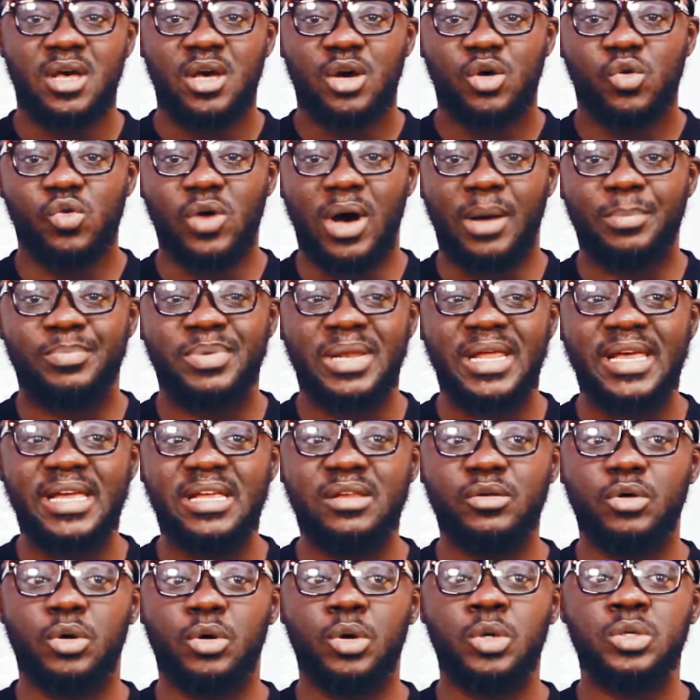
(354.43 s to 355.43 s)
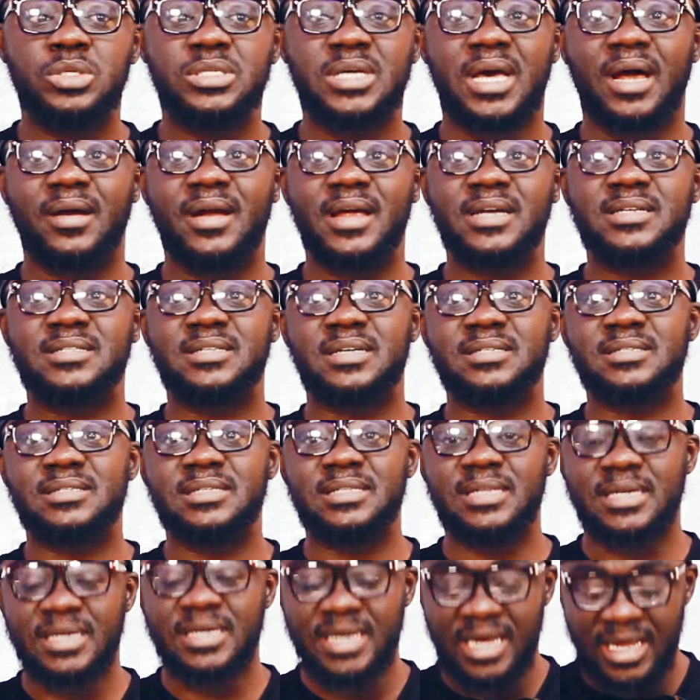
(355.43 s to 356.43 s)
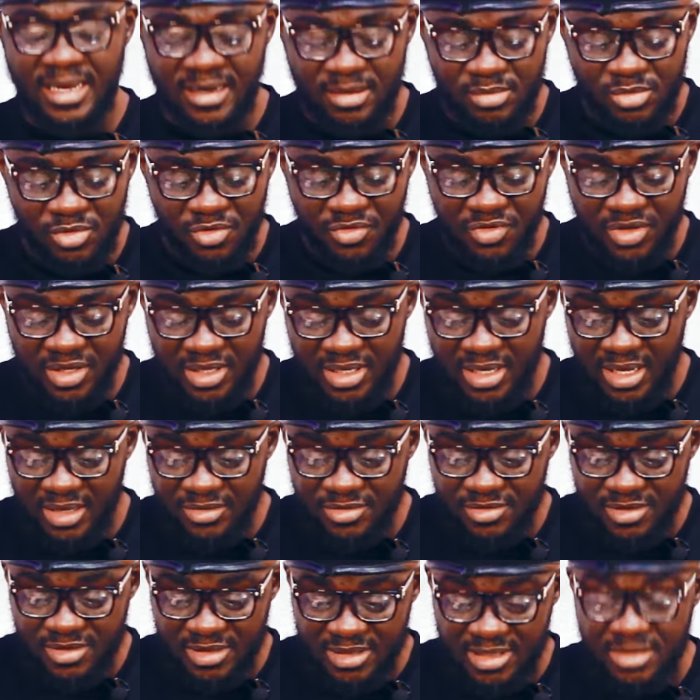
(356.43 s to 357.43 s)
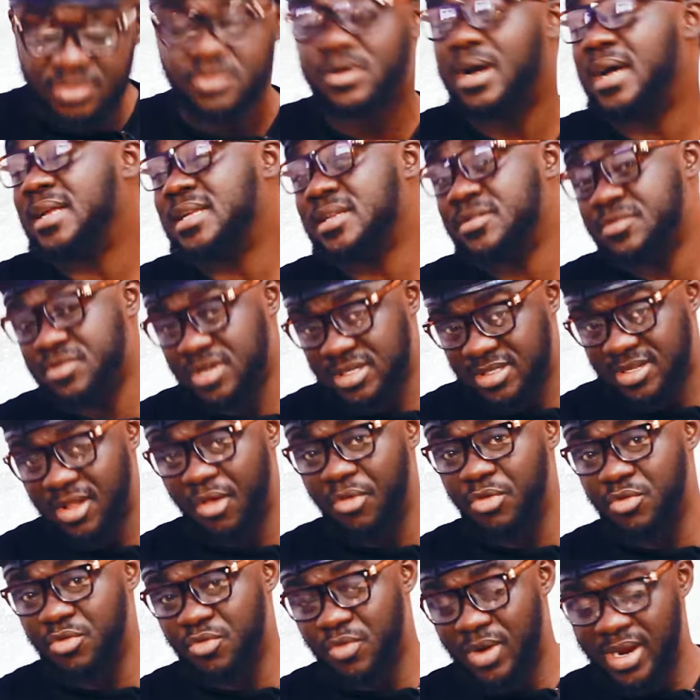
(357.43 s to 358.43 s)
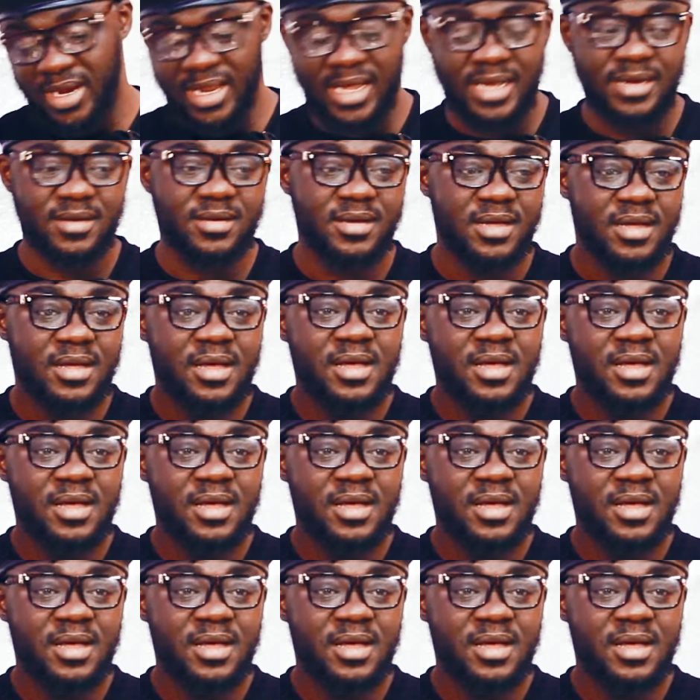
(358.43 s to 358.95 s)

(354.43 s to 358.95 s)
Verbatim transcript: who are playing old characters in the Ghana movie industry, it's quite interesting to an end,